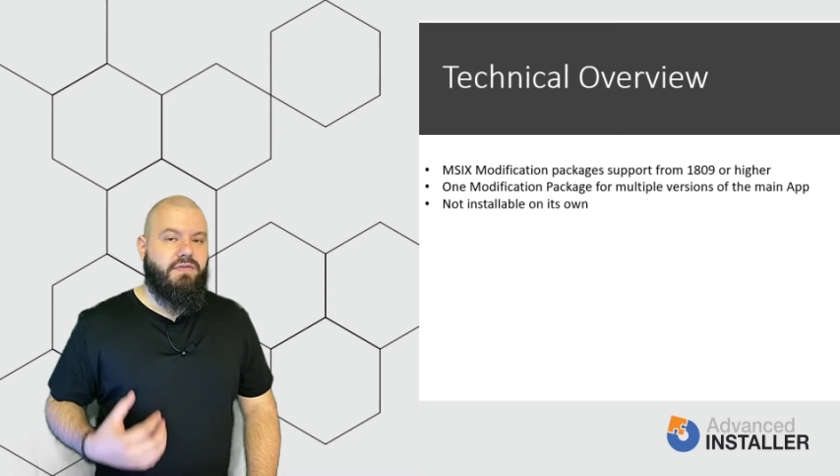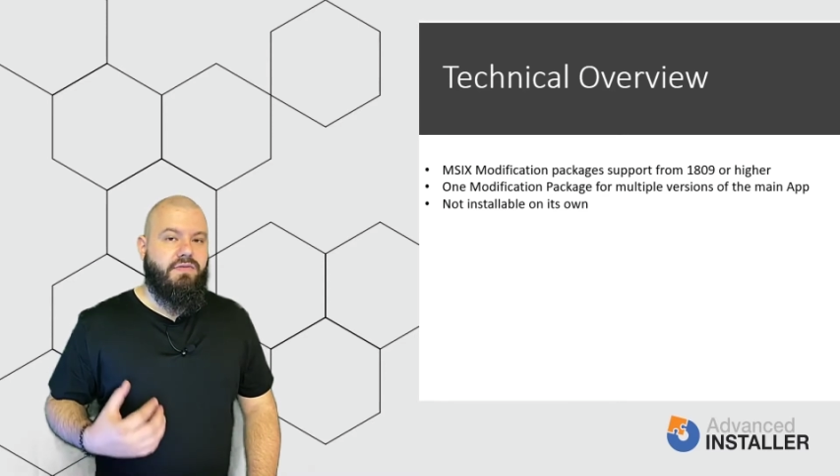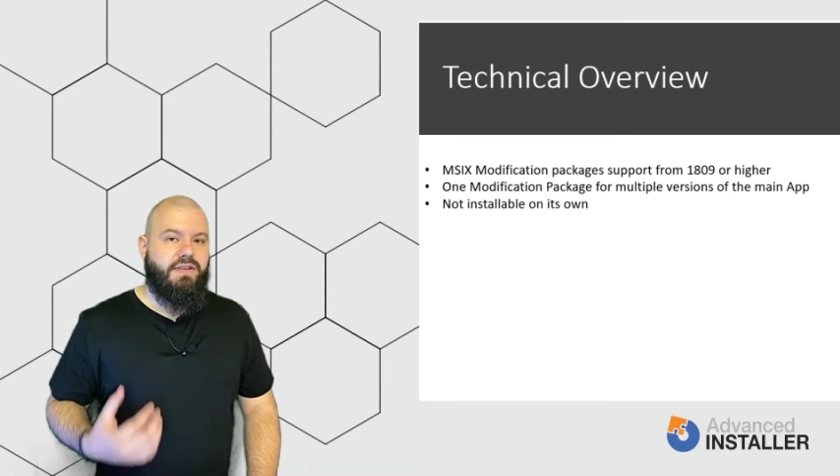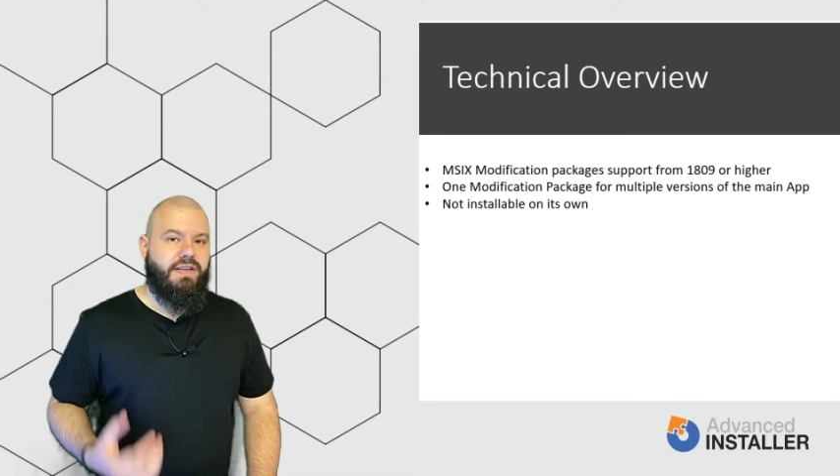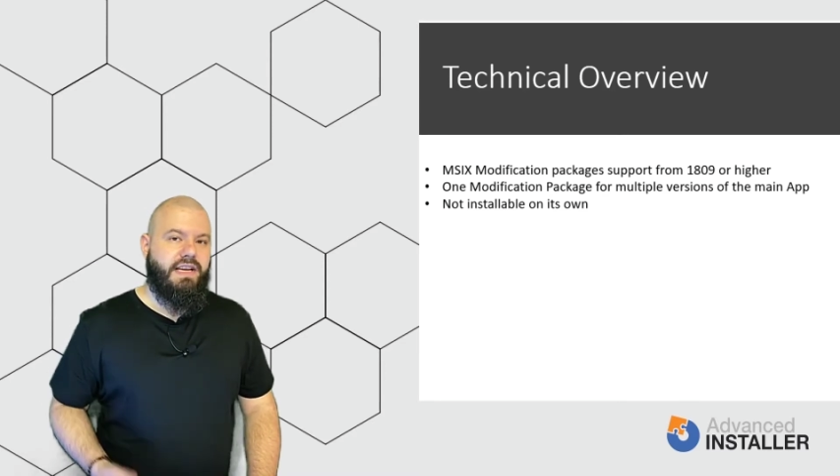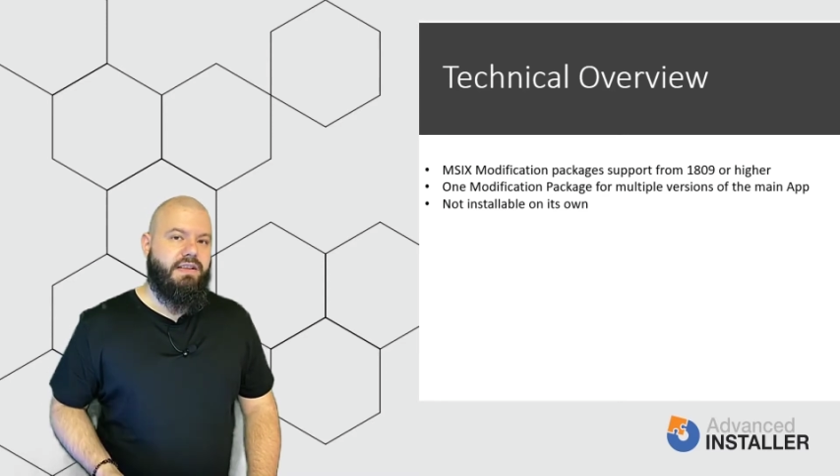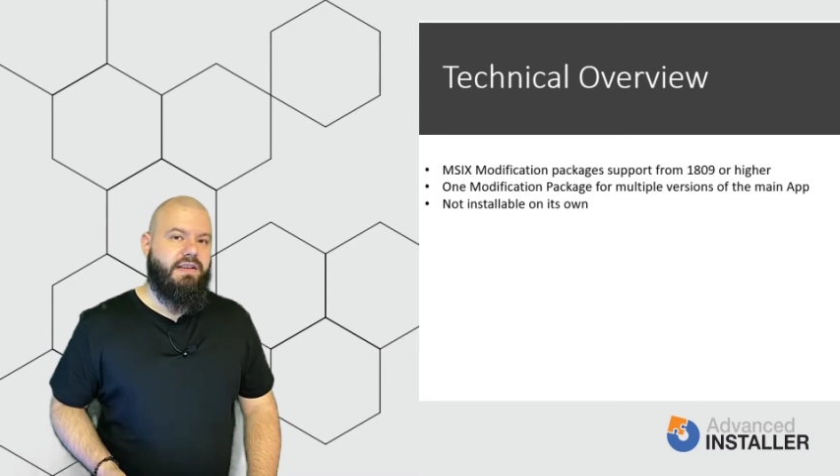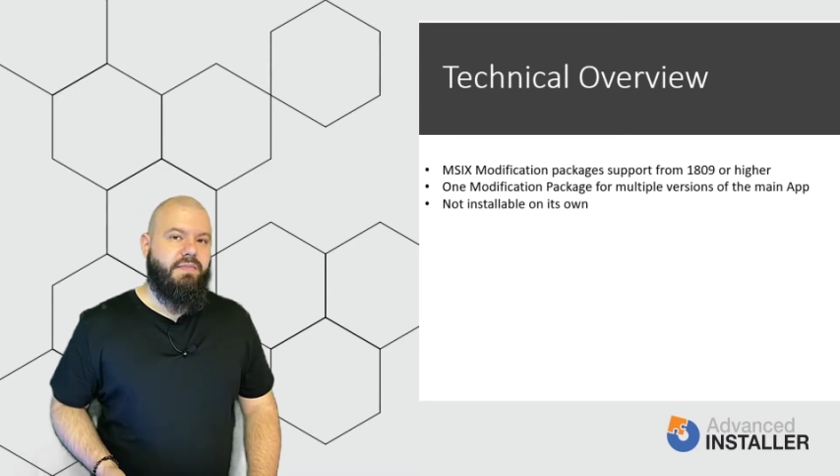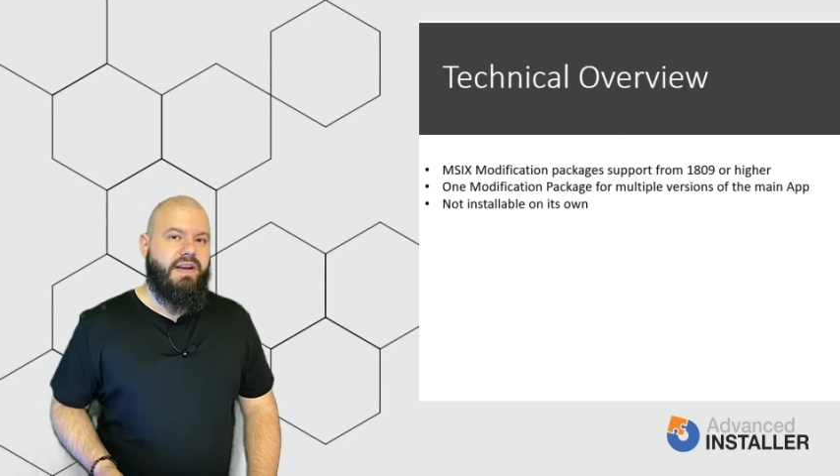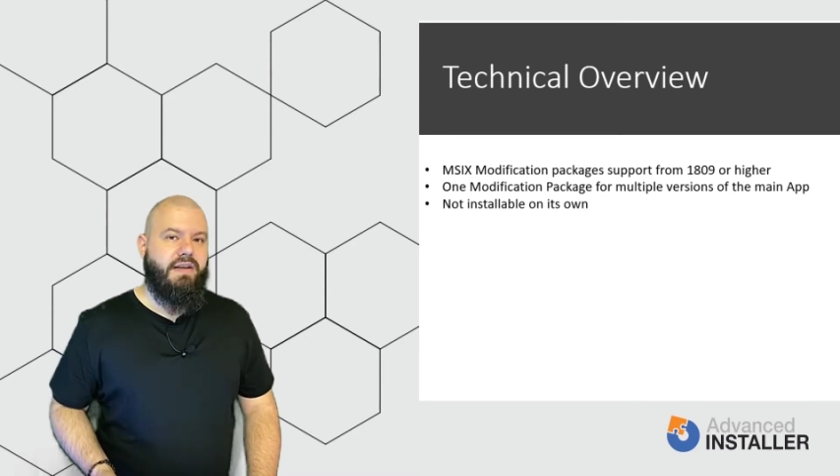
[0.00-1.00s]
contain
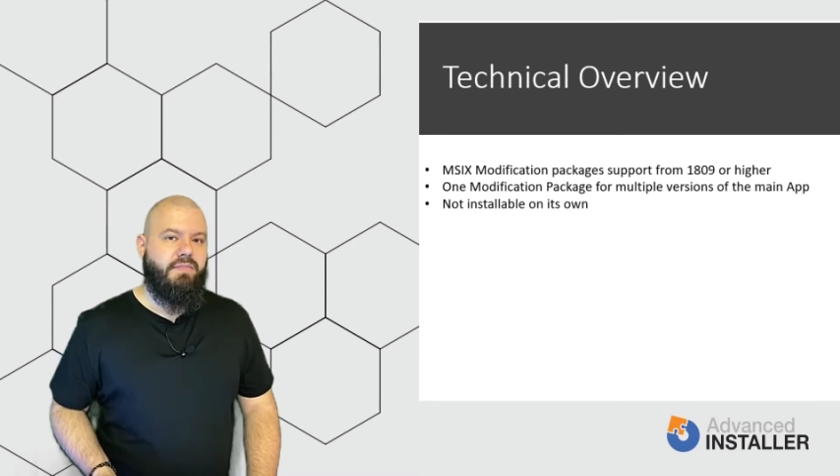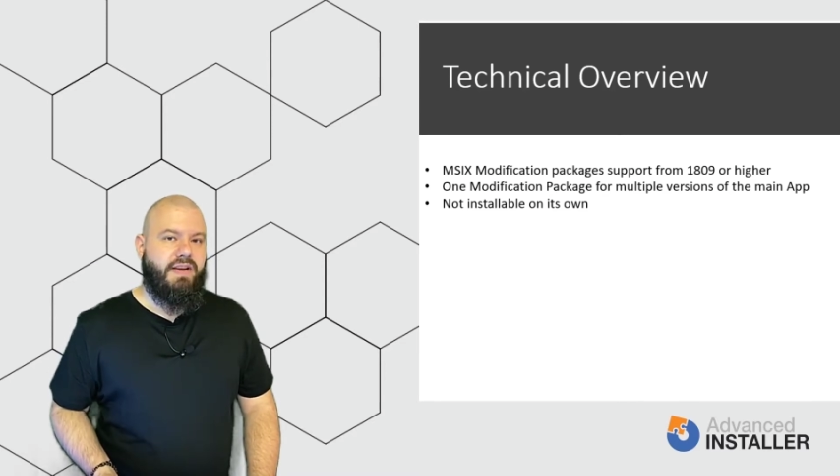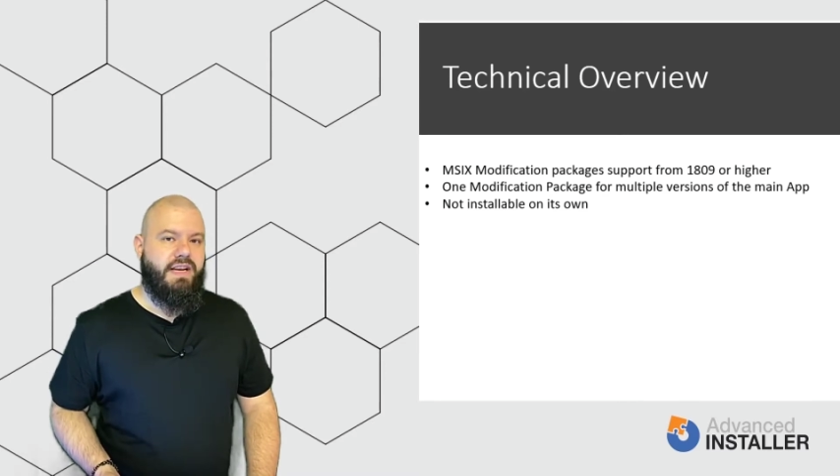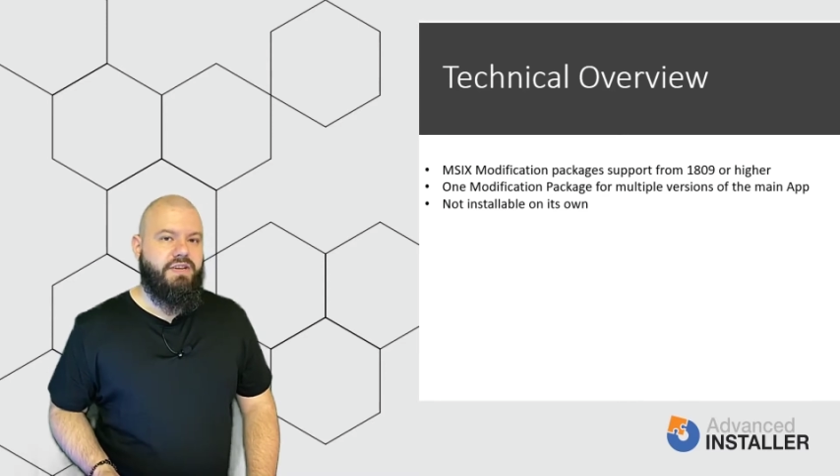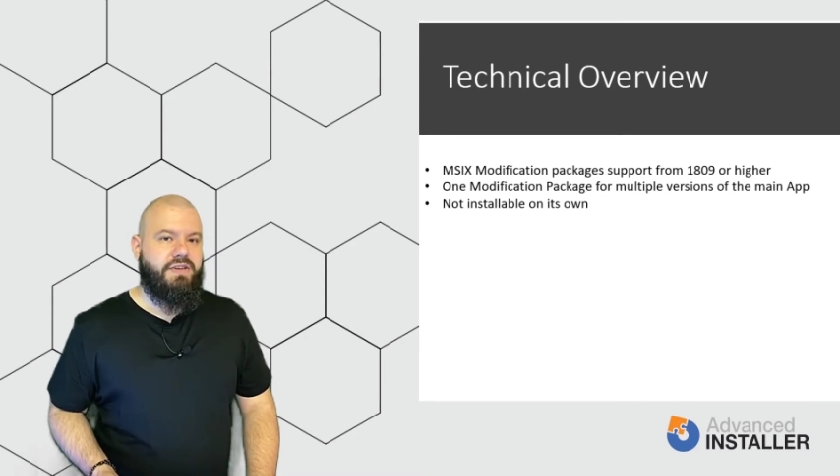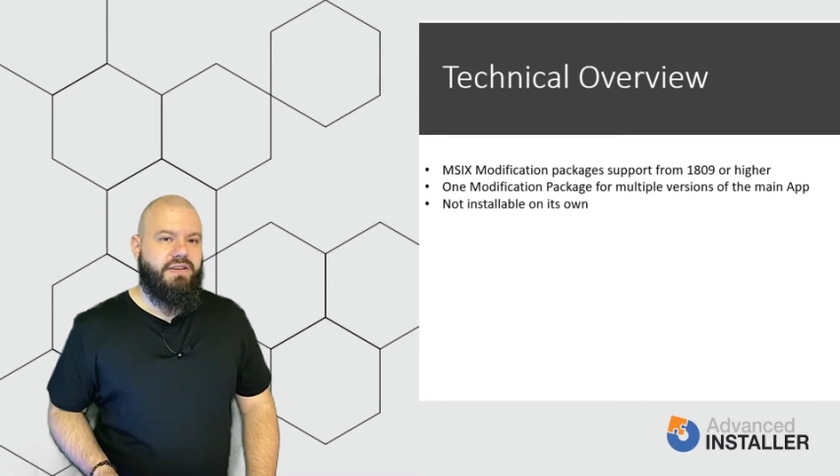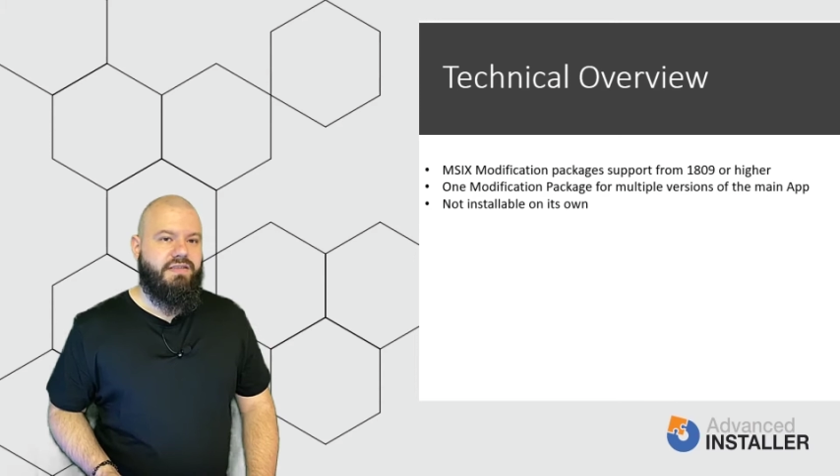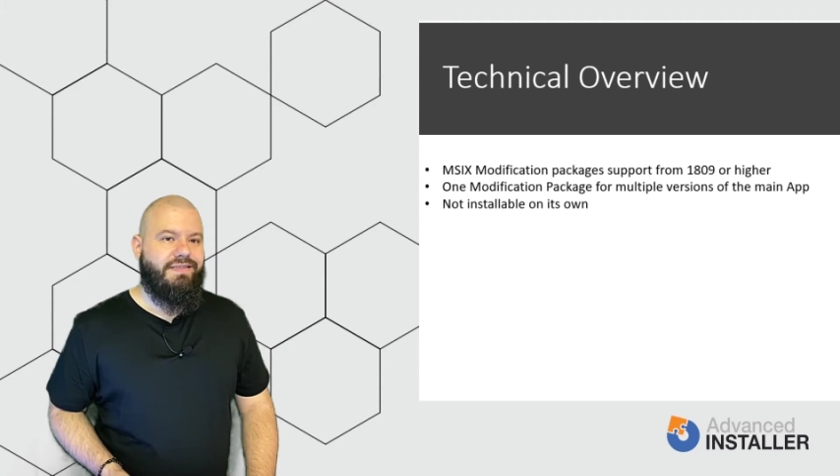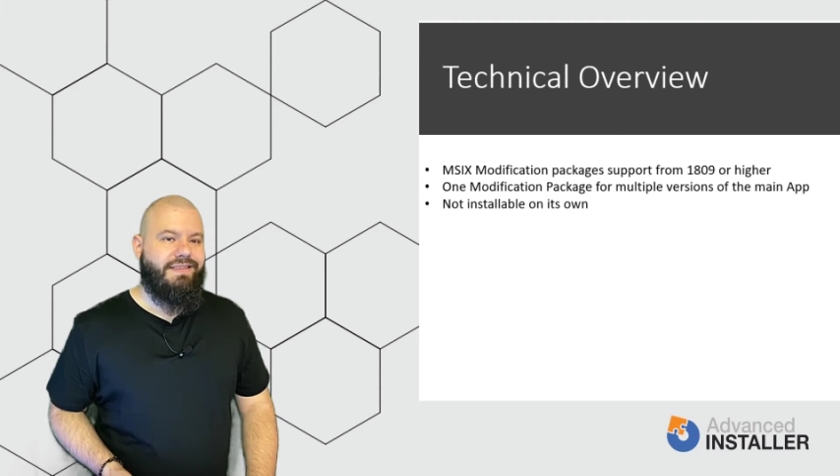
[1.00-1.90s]
the main application.